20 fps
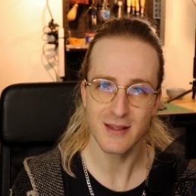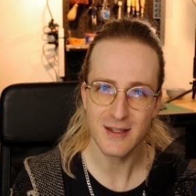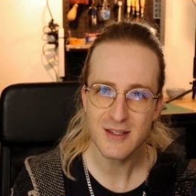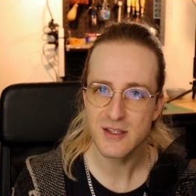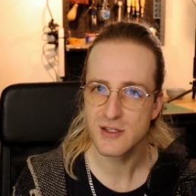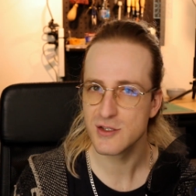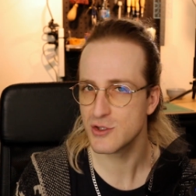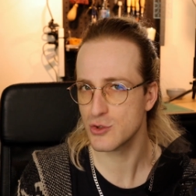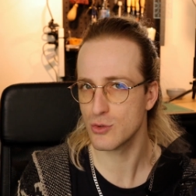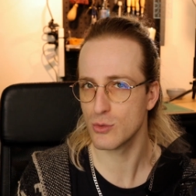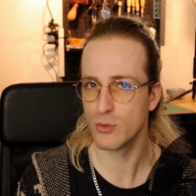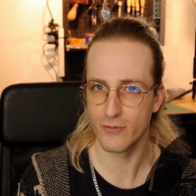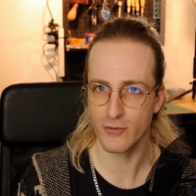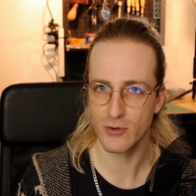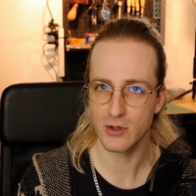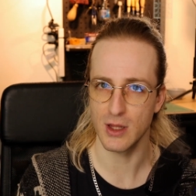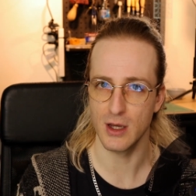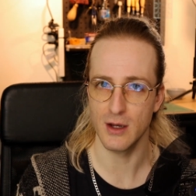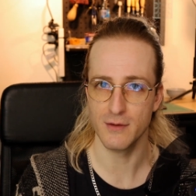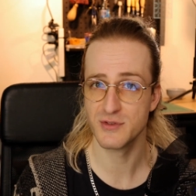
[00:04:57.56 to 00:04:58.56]
This is true of
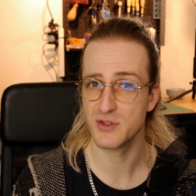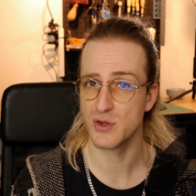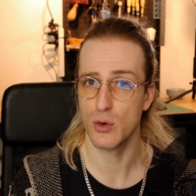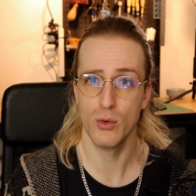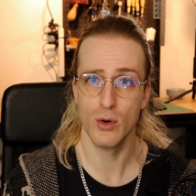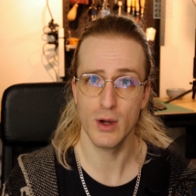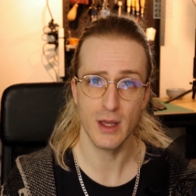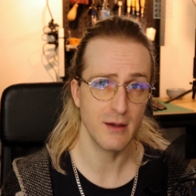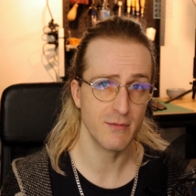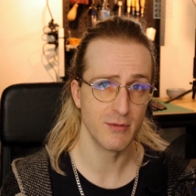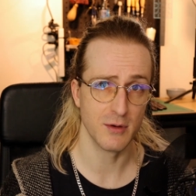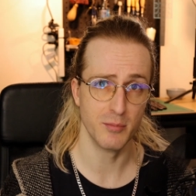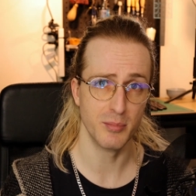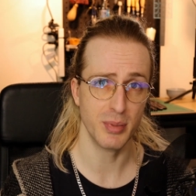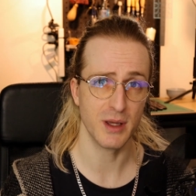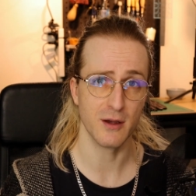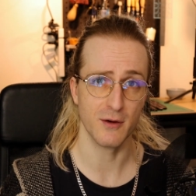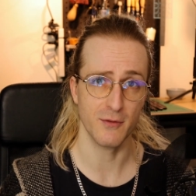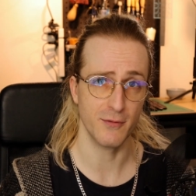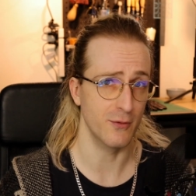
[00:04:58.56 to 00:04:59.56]
gloves or even
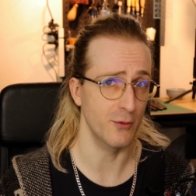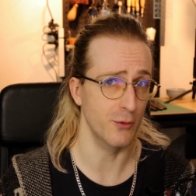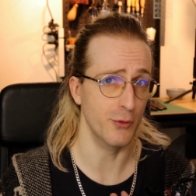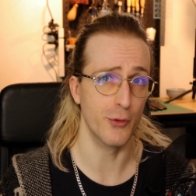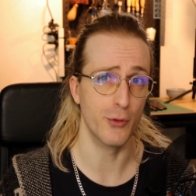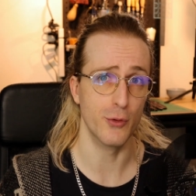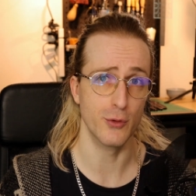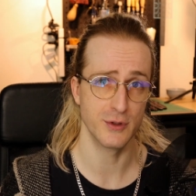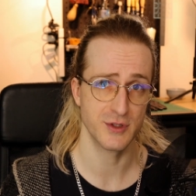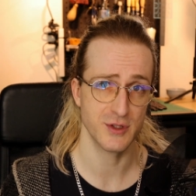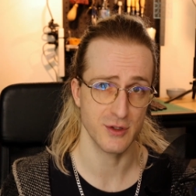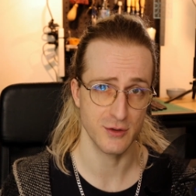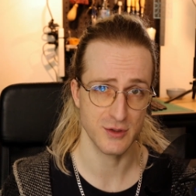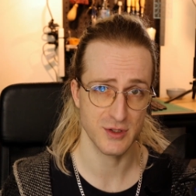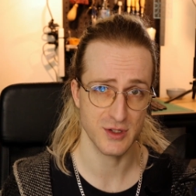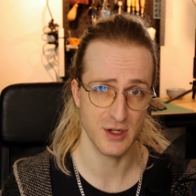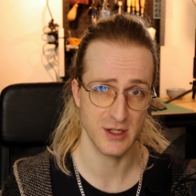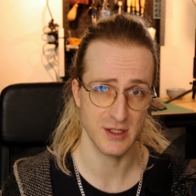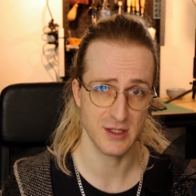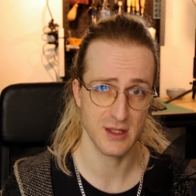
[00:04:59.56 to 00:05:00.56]
bigger full torso
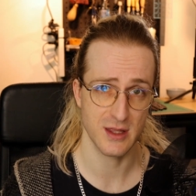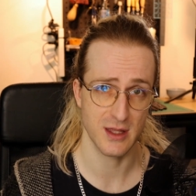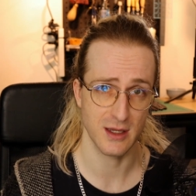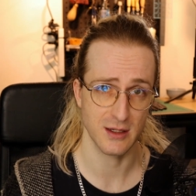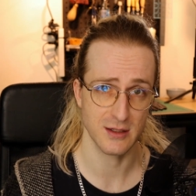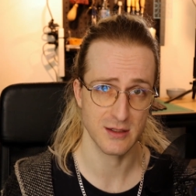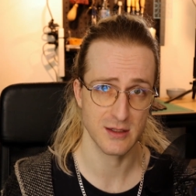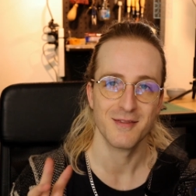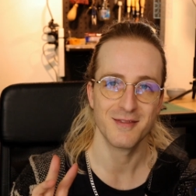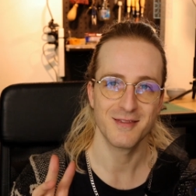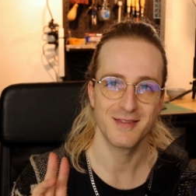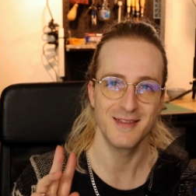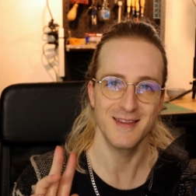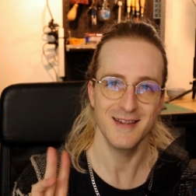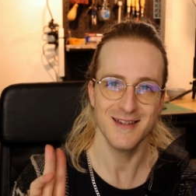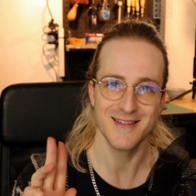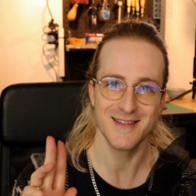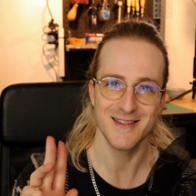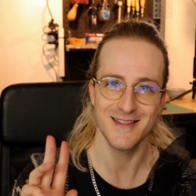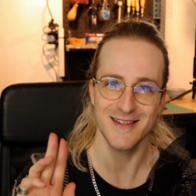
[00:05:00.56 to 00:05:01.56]
sized things.
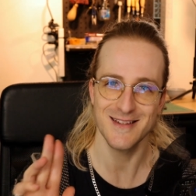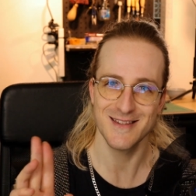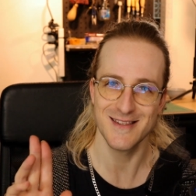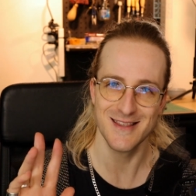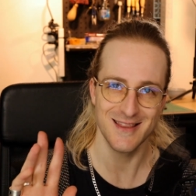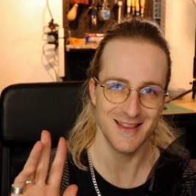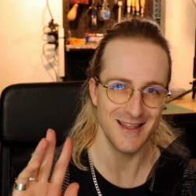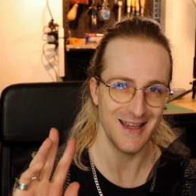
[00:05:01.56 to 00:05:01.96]
This isn't